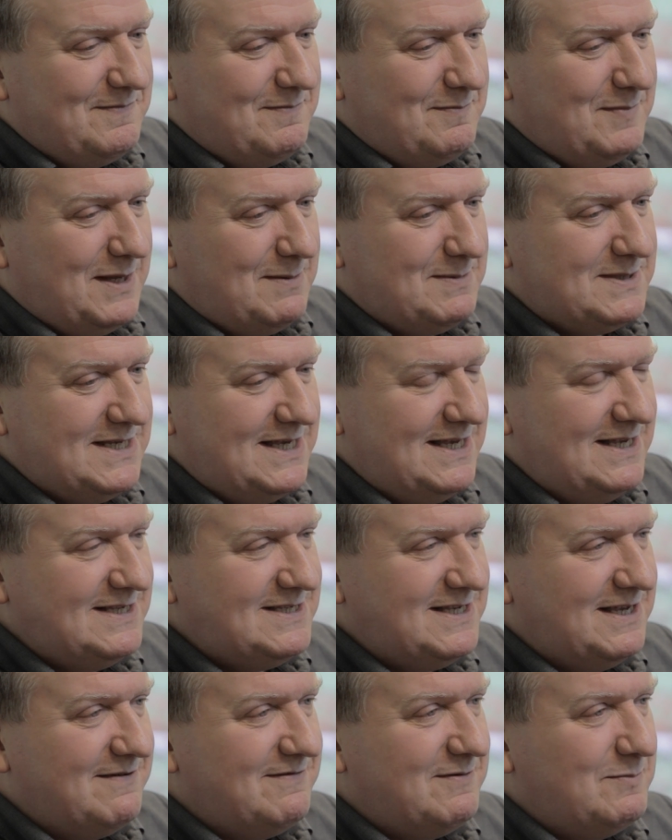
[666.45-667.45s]
perhaps
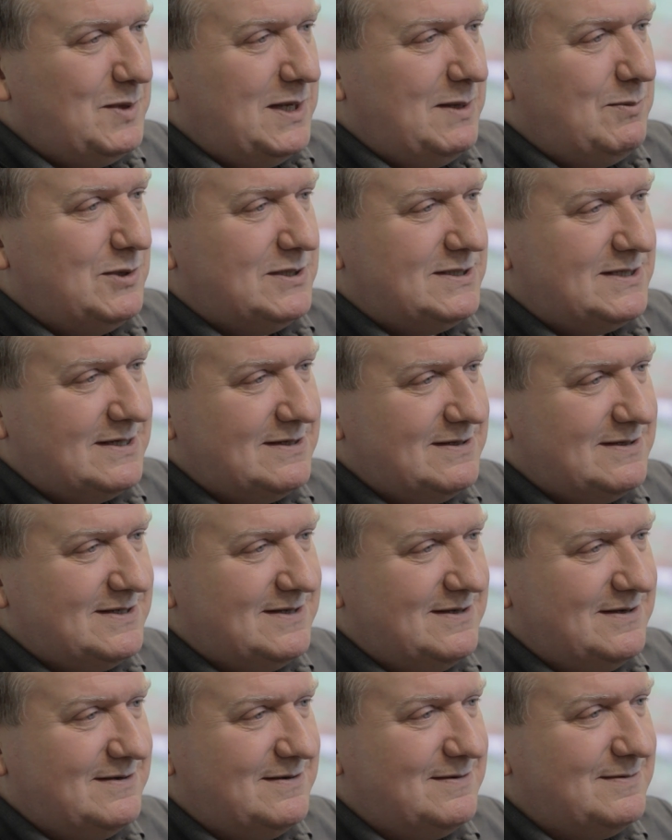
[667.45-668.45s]
easier for people
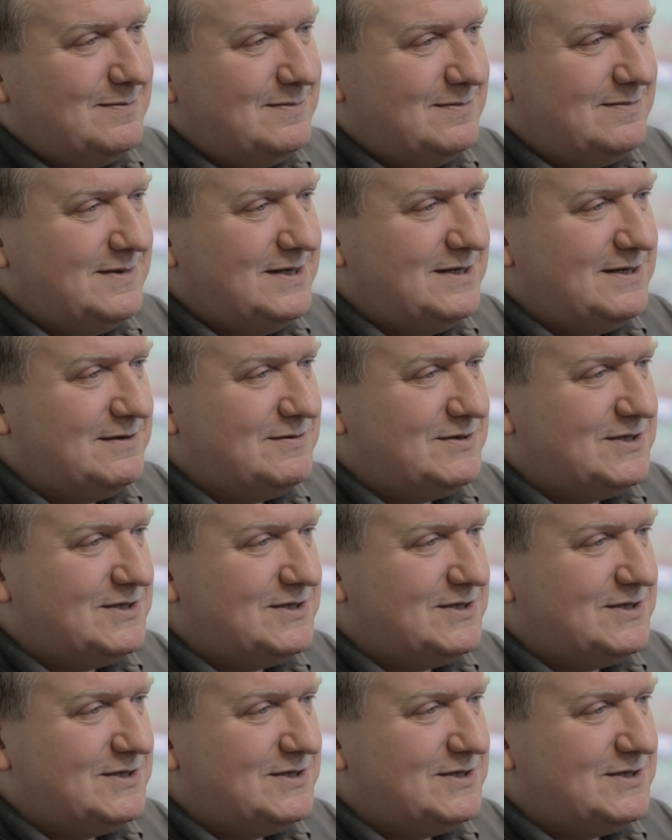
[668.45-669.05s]
to you know,